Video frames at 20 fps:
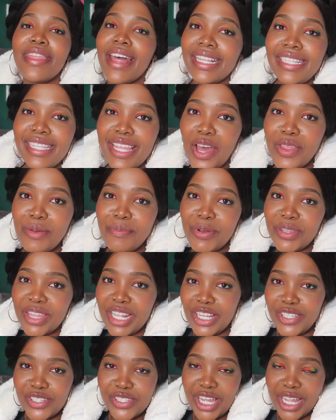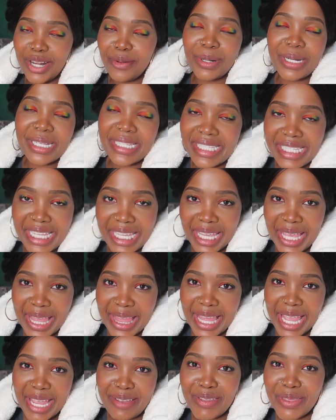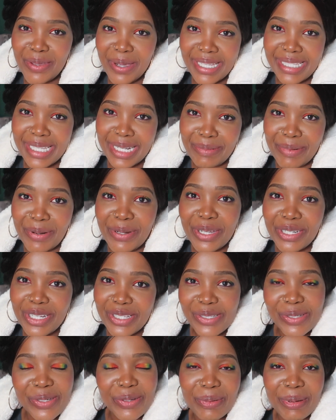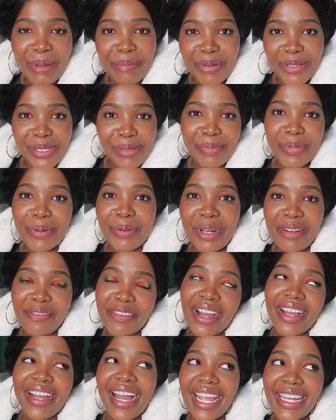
that's the other book that I just kind of want to sneak in there, even though I said I'm only going to do queer books, but whatever.